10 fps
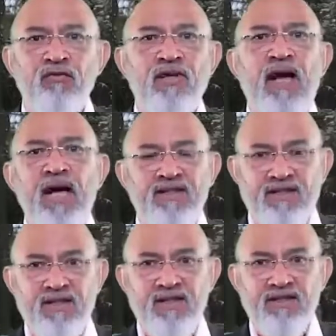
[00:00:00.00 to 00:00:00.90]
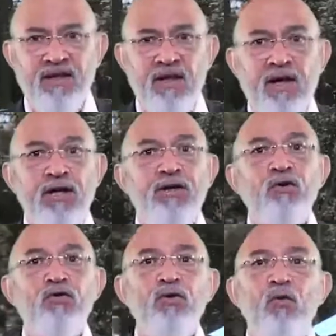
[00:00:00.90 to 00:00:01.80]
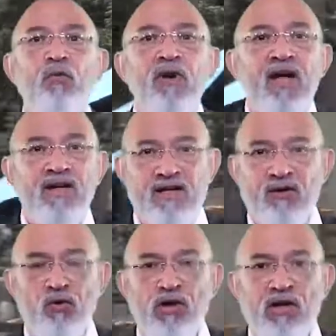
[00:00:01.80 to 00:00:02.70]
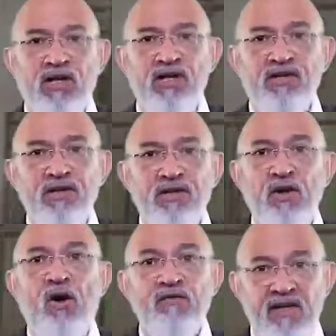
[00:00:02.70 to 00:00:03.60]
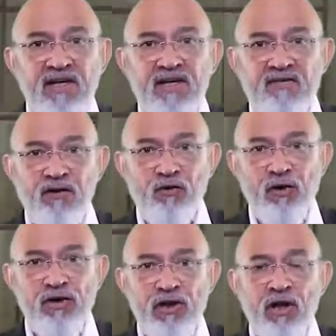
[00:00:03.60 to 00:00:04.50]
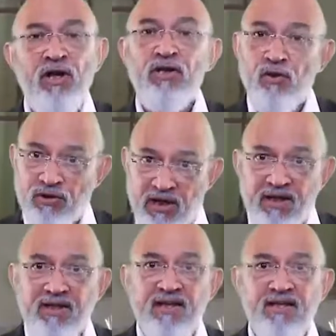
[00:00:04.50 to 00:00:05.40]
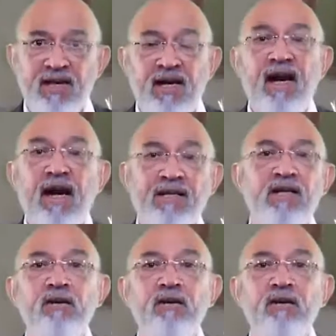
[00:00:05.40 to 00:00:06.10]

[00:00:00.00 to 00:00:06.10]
of the hazards due to the various social conditions of the individuals, societies, and the